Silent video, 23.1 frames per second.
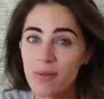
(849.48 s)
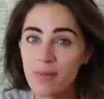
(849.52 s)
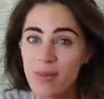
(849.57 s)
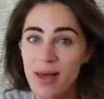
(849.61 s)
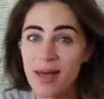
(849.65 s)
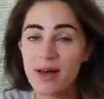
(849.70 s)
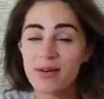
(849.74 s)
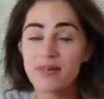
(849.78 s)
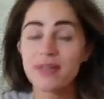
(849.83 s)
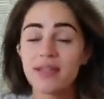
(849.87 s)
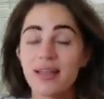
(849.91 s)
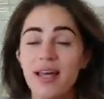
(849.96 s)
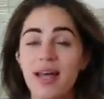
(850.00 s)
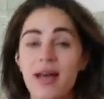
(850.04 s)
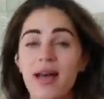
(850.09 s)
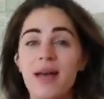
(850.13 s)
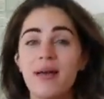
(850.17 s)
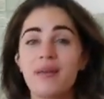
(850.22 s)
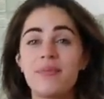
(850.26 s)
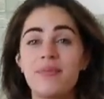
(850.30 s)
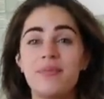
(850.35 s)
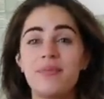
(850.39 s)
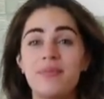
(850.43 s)
on about
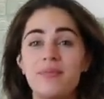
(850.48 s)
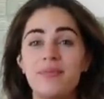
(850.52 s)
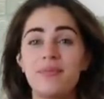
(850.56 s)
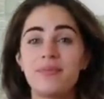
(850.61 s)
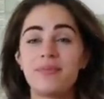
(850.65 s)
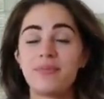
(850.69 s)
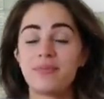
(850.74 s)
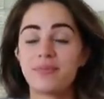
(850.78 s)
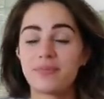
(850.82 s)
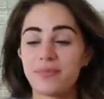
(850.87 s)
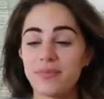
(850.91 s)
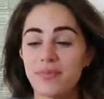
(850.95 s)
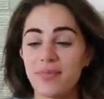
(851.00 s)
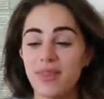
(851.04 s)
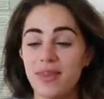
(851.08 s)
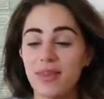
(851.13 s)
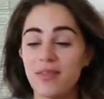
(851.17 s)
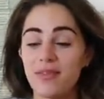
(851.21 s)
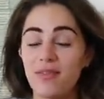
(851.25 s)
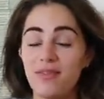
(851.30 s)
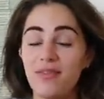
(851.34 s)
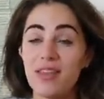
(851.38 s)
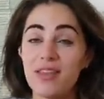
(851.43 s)

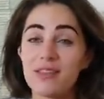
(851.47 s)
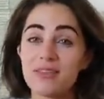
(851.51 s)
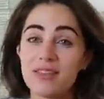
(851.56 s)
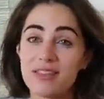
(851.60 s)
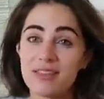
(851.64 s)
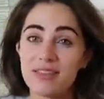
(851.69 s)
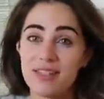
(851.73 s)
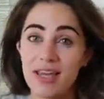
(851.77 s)
field